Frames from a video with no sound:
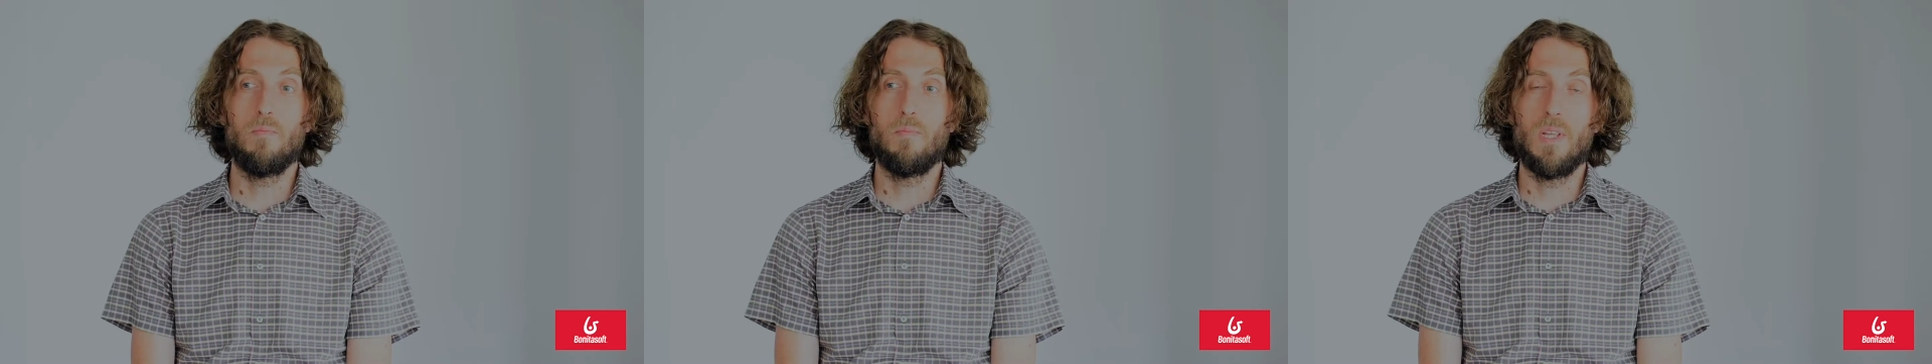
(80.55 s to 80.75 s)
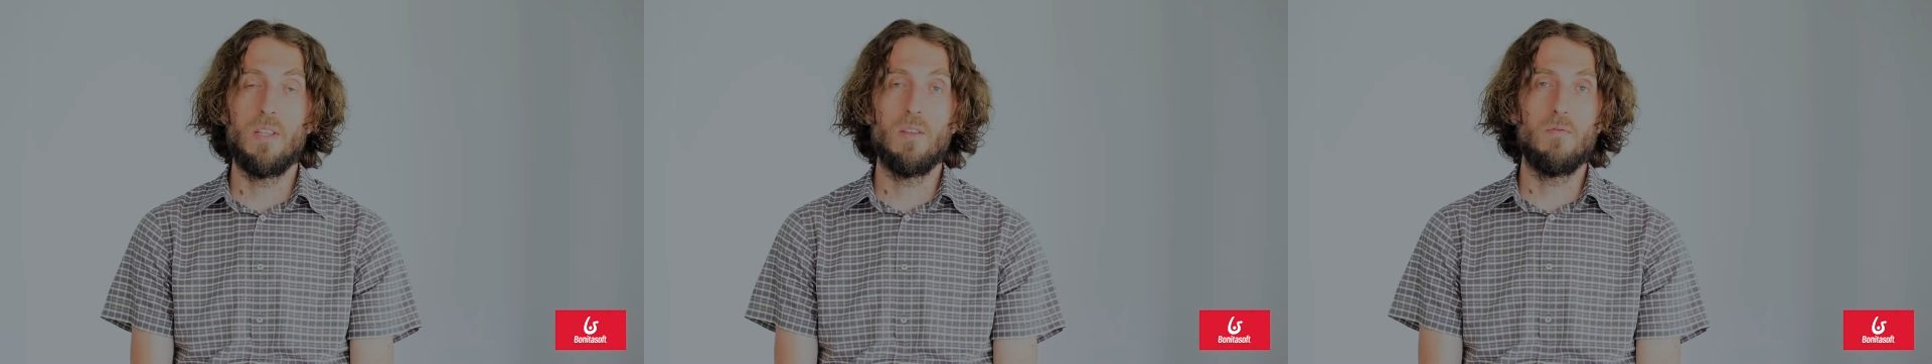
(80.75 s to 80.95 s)

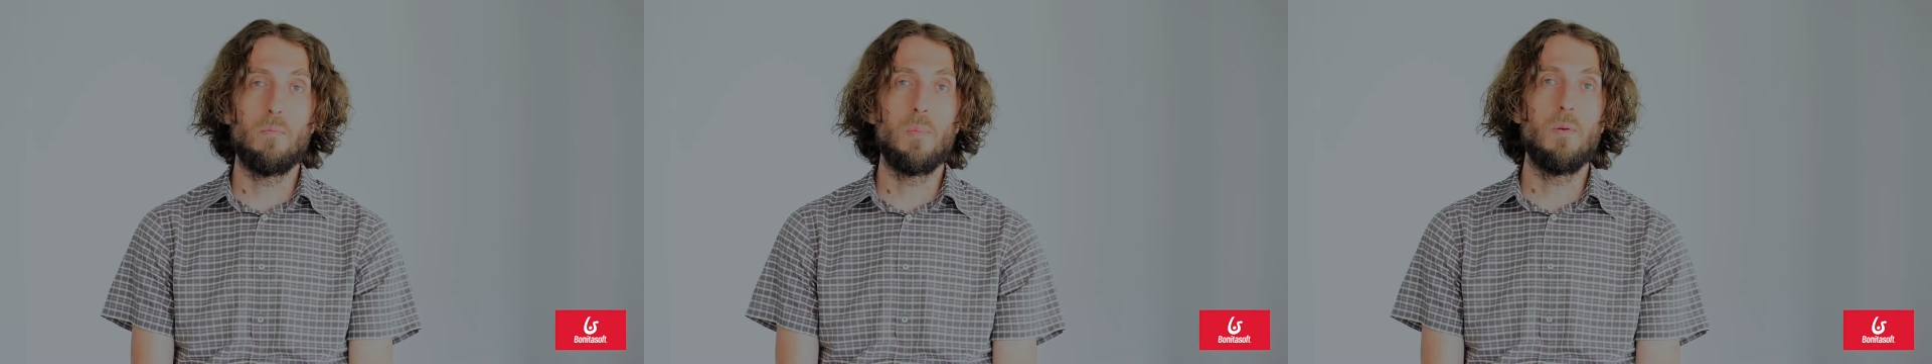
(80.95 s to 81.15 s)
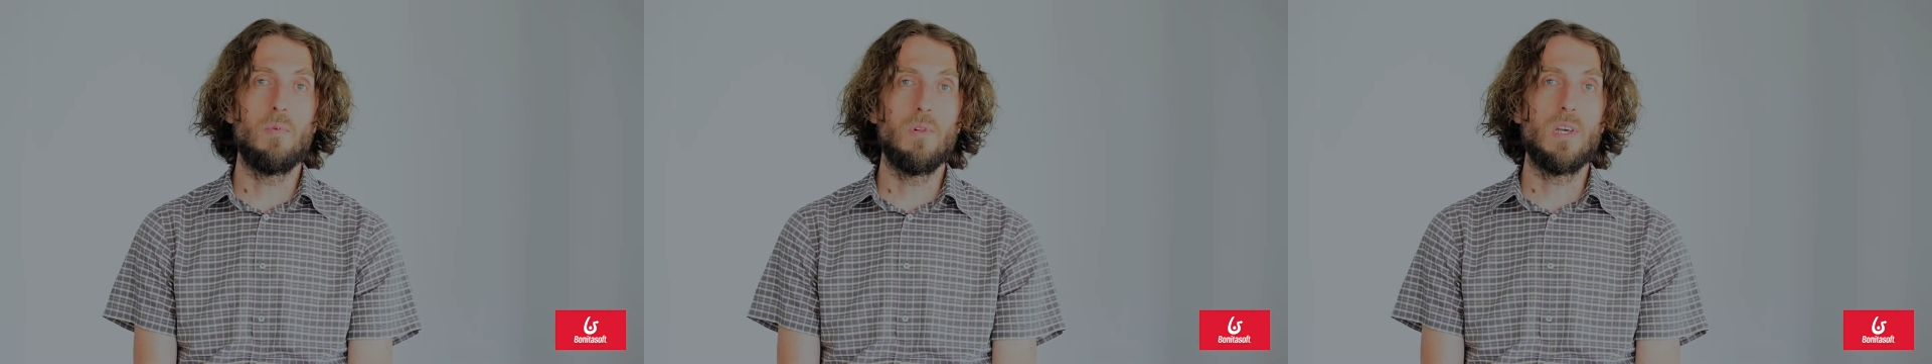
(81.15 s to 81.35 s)
plenty
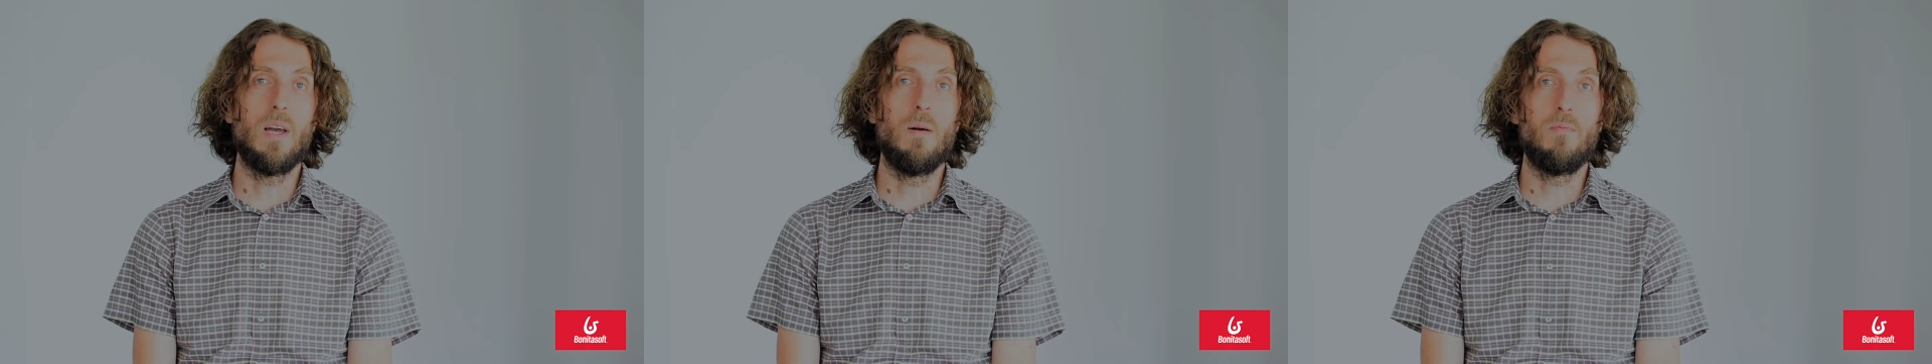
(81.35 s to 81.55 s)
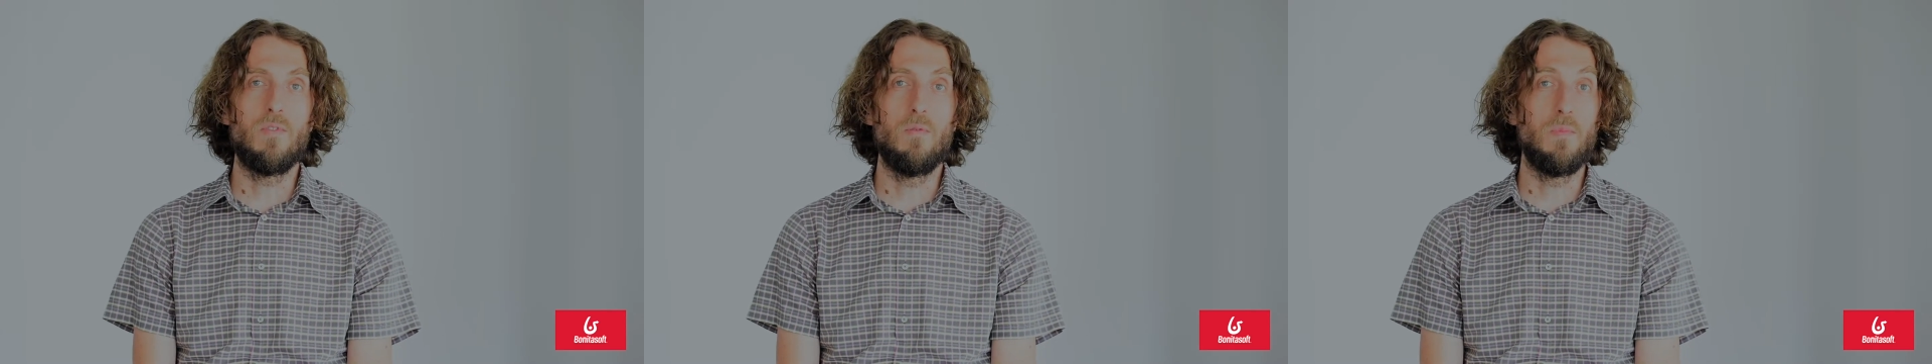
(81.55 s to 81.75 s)
of people
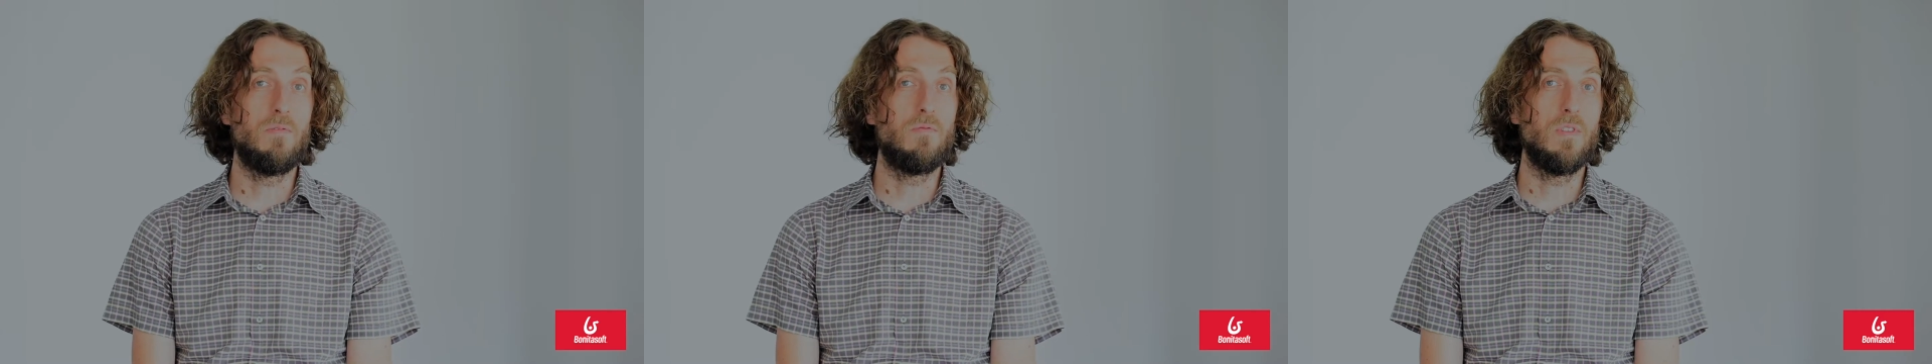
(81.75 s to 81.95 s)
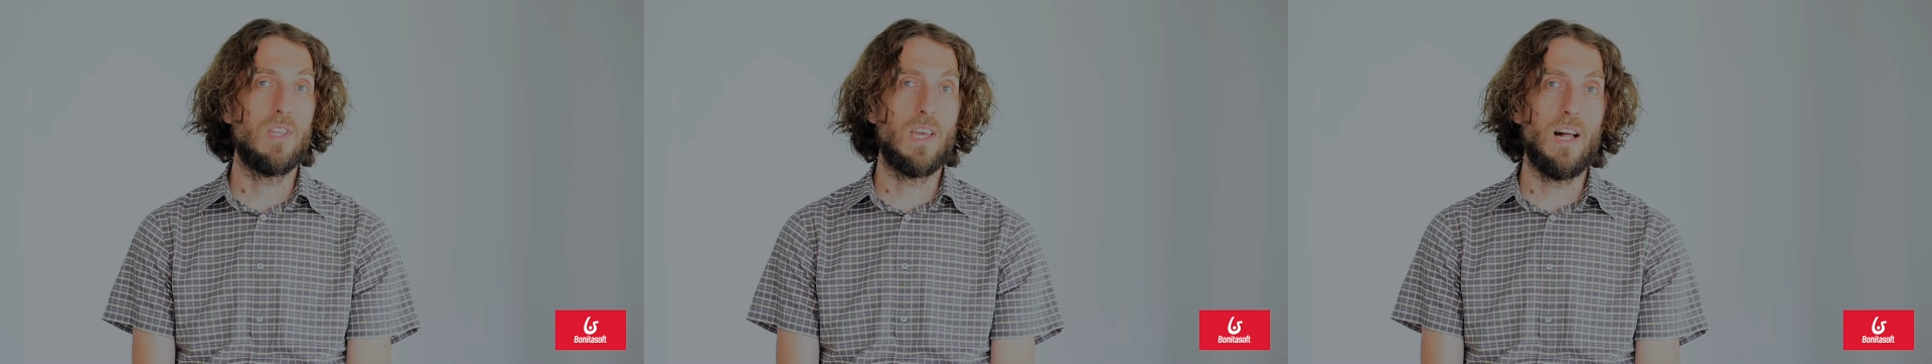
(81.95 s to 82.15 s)
come from
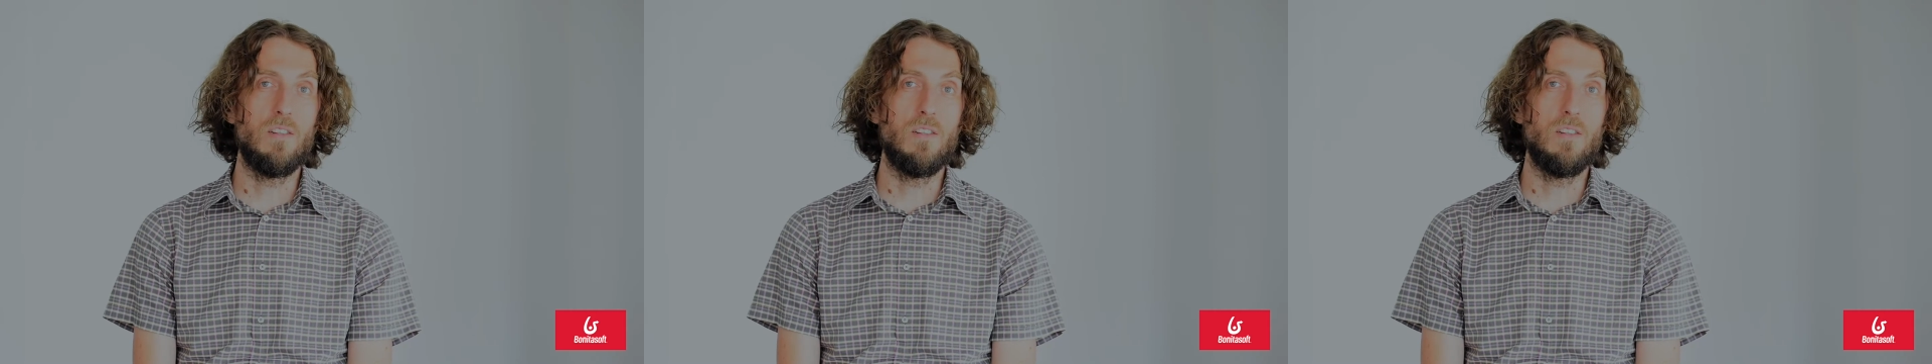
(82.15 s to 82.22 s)
different